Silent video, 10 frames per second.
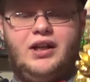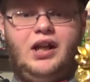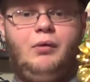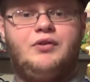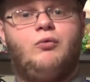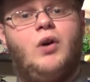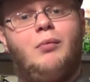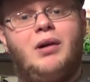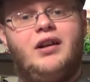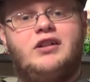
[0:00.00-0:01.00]
It was a
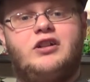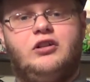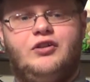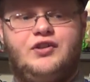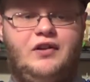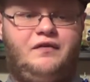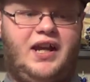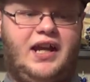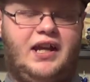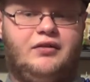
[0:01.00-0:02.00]
Walmart exclusive,
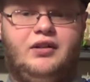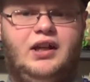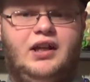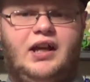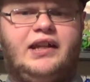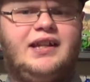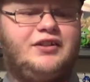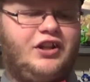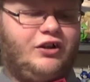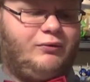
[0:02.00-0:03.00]
and I guess
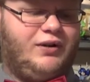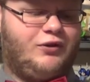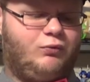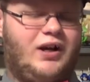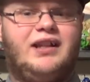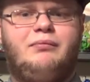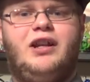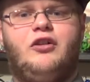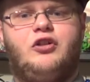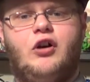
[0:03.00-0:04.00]
the only reason why they
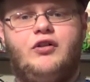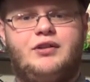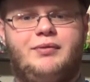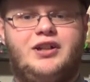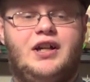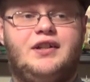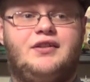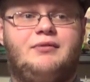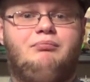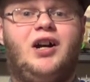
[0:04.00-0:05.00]
made it gold is
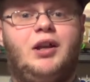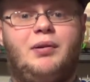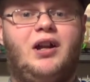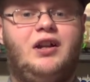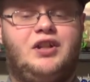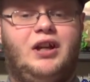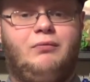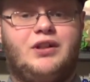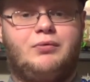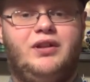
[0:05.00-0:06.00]
because Mario Party 10
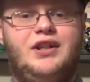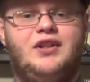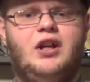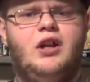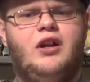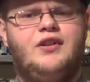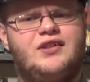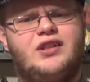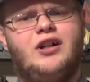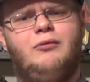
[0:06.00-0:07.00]
was released
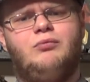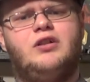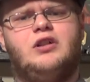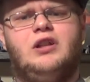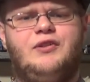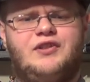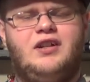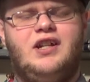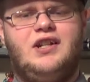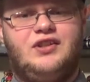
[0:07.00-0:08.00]
somewhat close
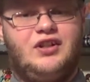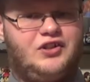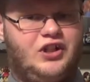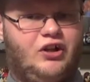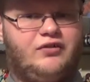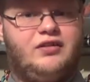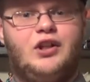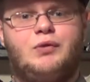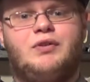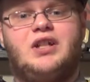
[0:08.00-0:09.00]
to Easter, so
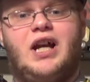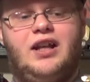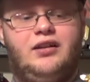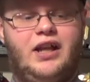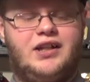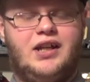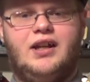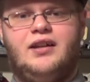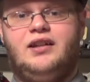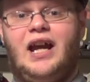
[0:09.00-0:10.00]
this was kind of like
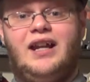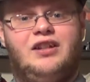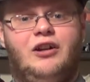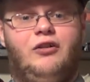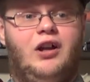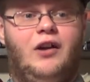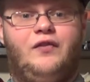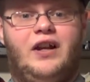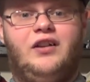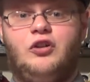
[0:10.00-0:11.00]
the ideal of
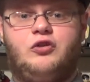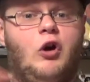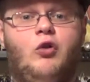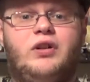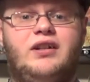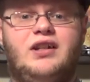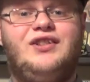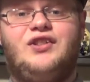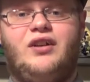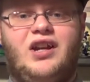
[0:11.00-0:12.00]
finding the golden
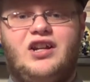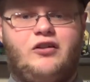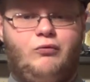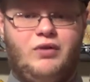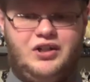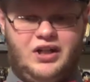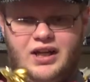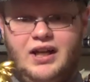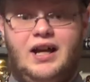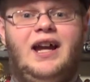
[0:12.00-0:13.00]
Easter egg, which
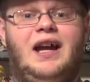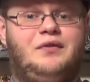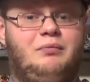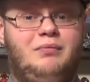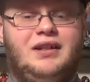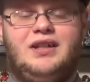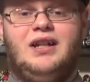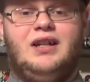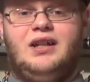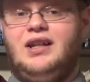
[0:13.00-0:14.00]
I have to admit
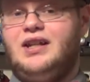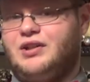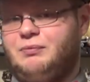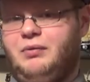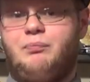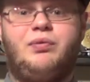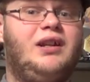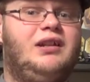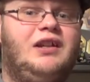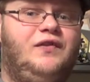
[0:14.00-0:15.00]
is a
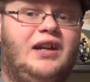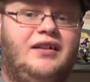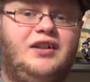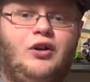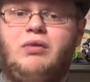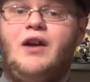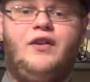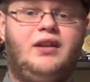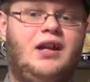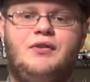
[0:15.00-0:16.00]
pretty nifty idea,
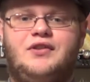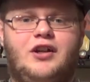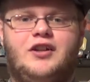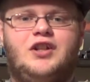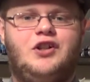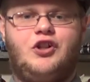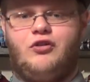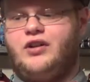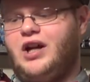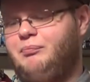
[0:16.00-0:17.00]
whether it was their intention
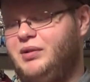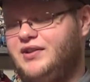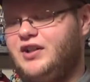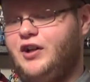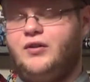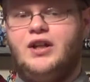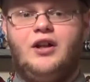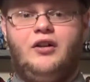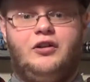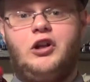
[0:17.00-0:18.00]
or not. But still,
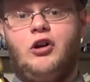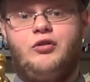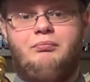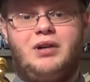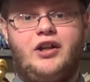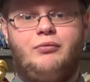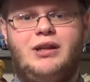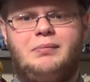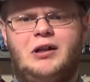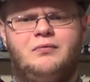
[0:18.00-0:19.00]
the Gold Mario
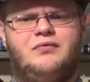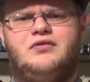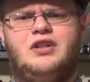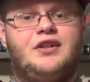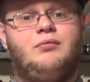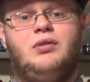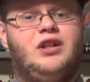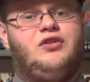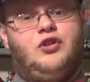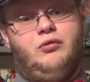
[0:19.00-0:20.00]
Amiibo doesn't
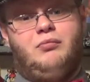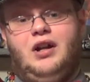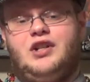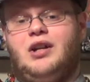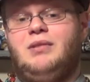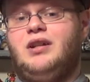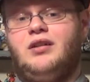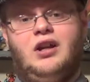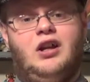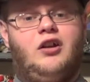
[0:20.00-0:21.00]
really do much. I
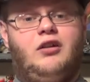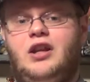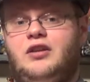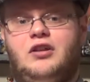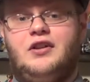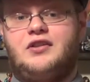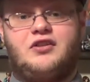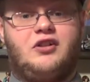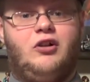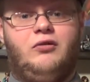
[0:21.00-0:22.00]
mean, it does the
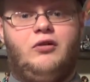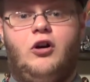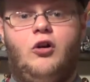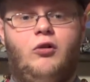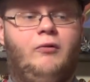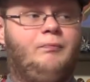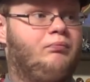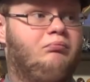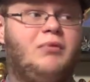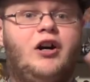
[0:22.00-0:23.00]
whole
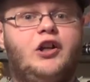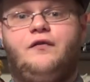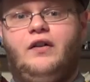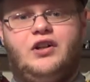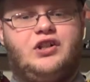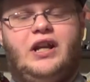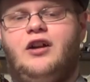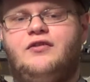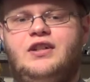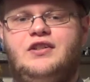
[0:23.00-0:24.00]
Mario
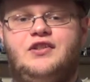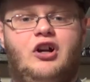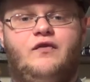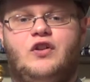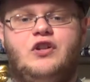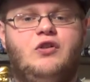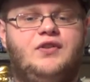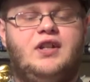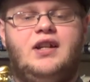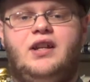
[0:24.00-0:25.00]
functionality, so if you
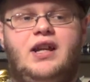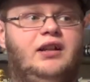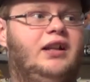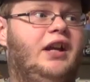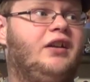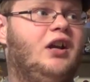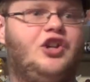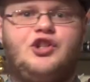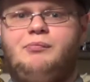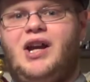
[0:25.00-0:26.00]
use it in like
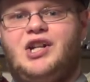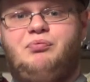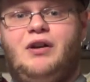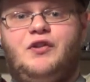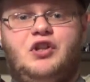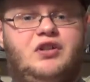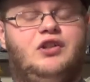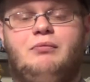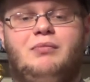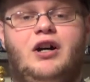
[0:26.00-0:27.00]
Smash Bros, you
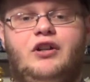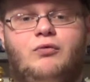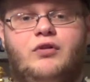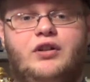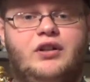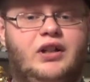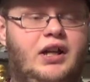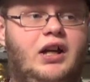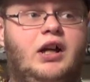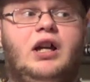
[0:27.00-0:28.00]
get the Mario one,
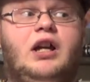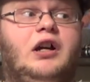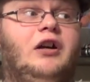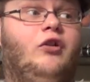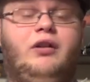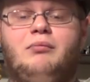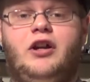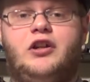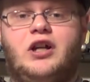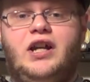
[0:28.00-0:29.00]
or in
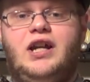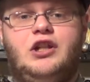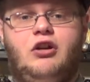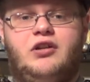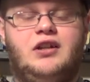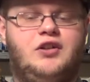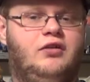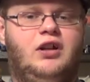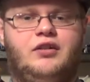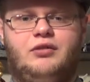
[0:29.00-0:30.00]
Mario Kart 8 you'll get to
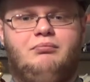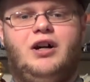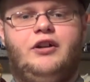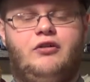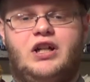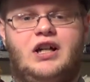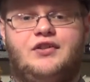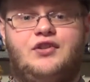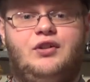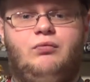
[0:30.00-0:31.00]
unlock the Mario
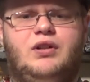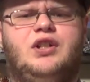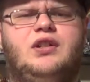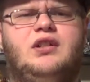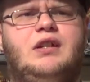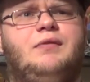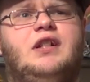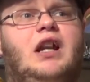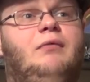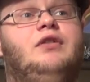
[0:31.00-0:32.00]
costume, which seems
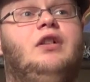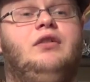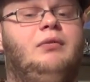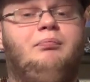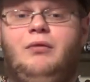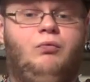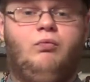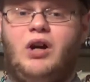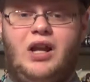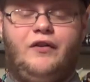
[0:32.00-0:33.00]
kind of redundant, but
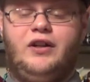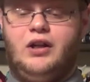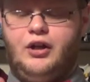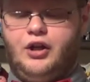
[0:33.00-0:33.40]
whatever.